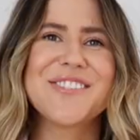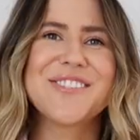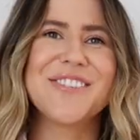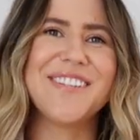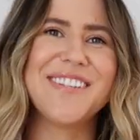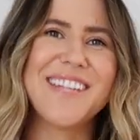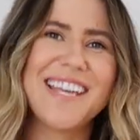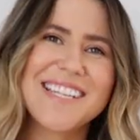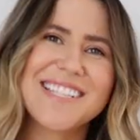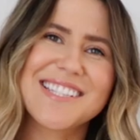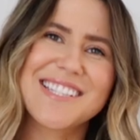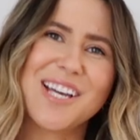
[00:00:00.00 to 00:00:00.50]
So
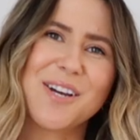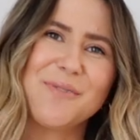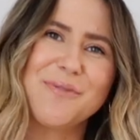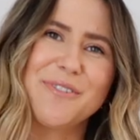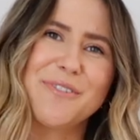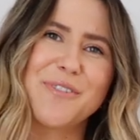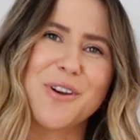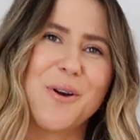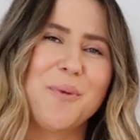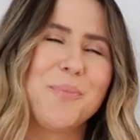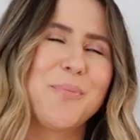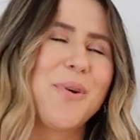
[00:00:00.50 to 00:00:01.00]
next up,
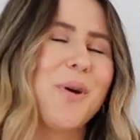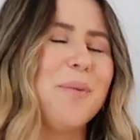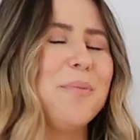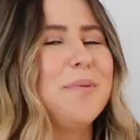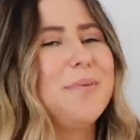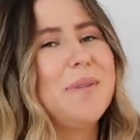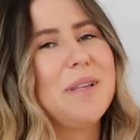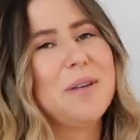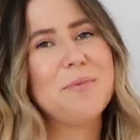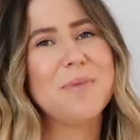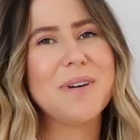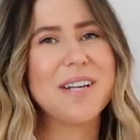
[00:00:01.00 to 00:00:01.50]
we've got
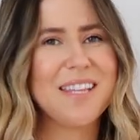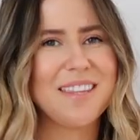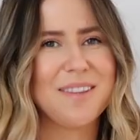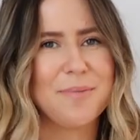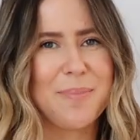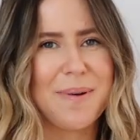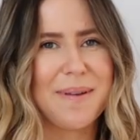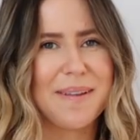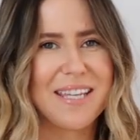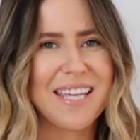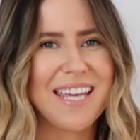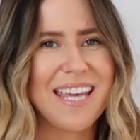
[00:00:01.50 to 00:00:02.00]
probably one
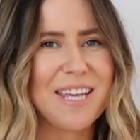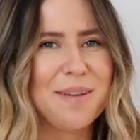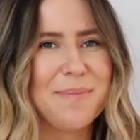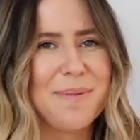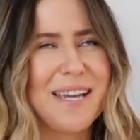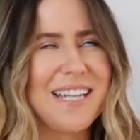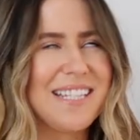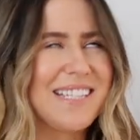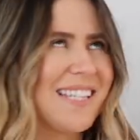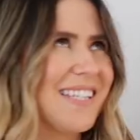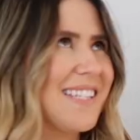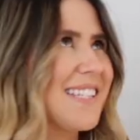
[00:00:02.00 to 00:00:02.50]
of the key
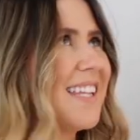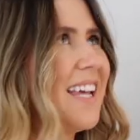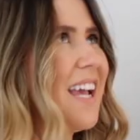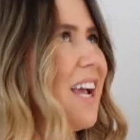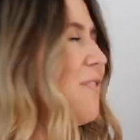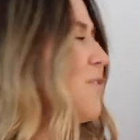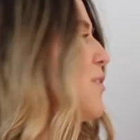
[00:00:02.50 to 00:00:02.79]
basics that